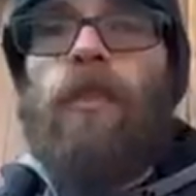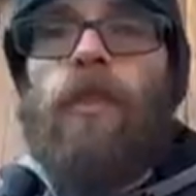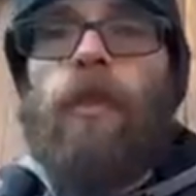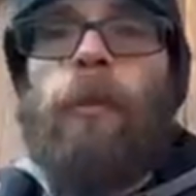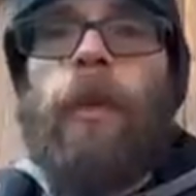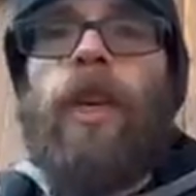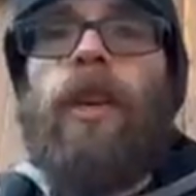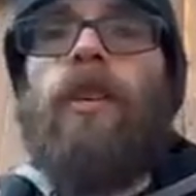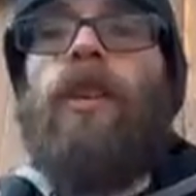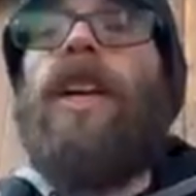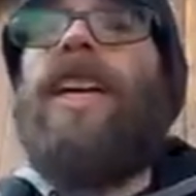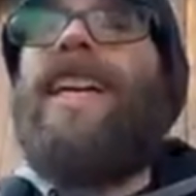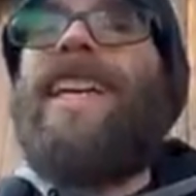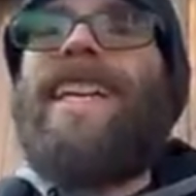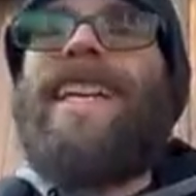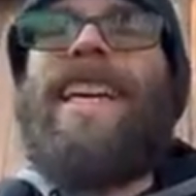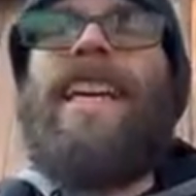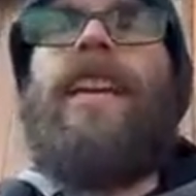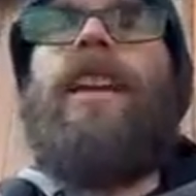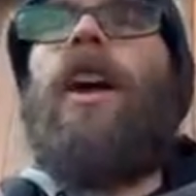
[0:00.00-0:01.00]
meal.
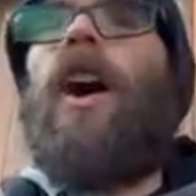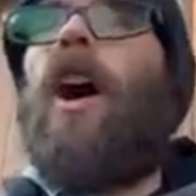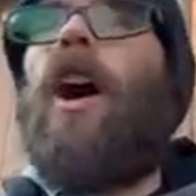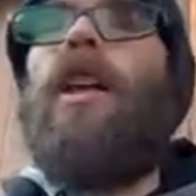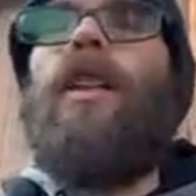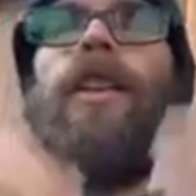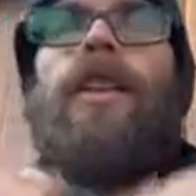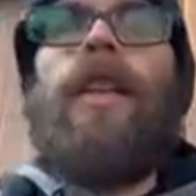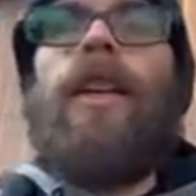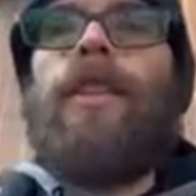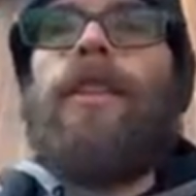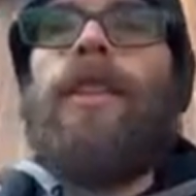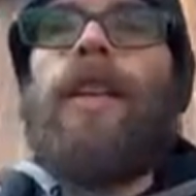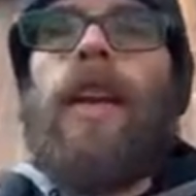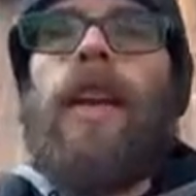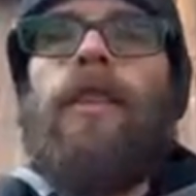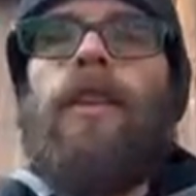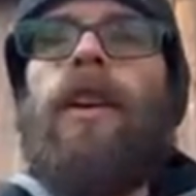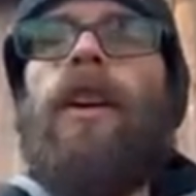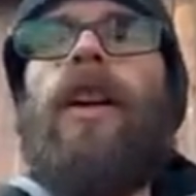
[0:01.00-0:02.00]
Get it all in there
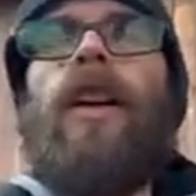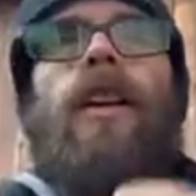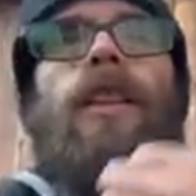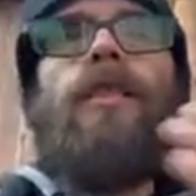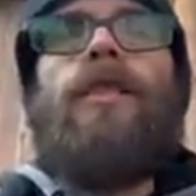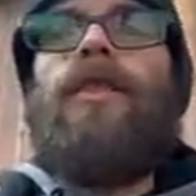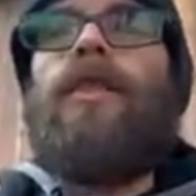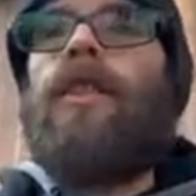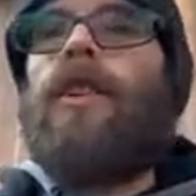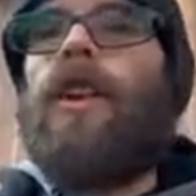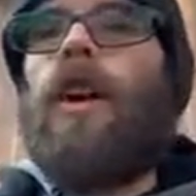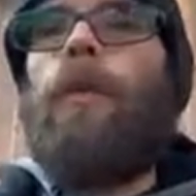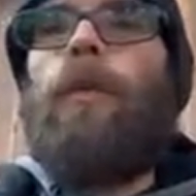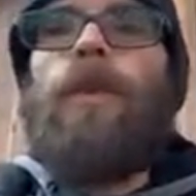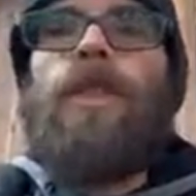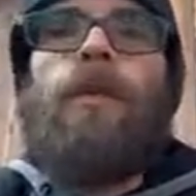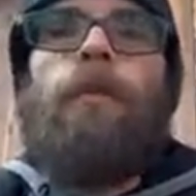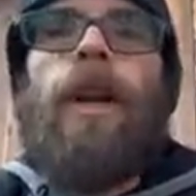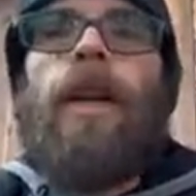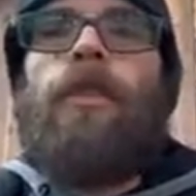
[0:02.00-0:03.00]
together, stir it up with
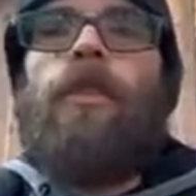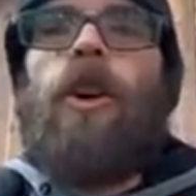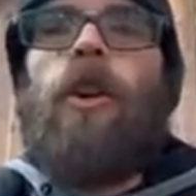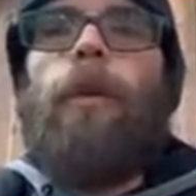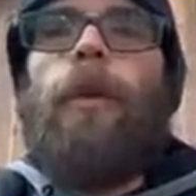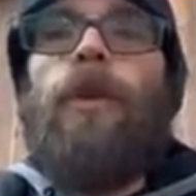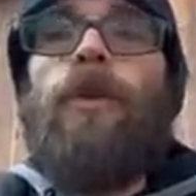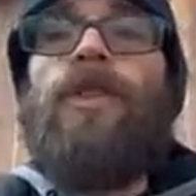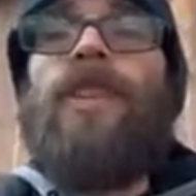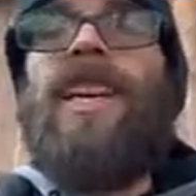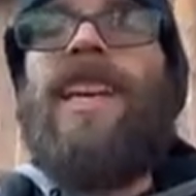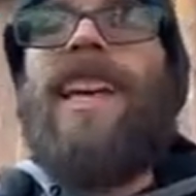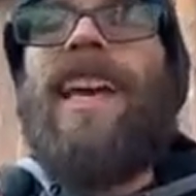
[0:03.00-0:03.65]
some microbials,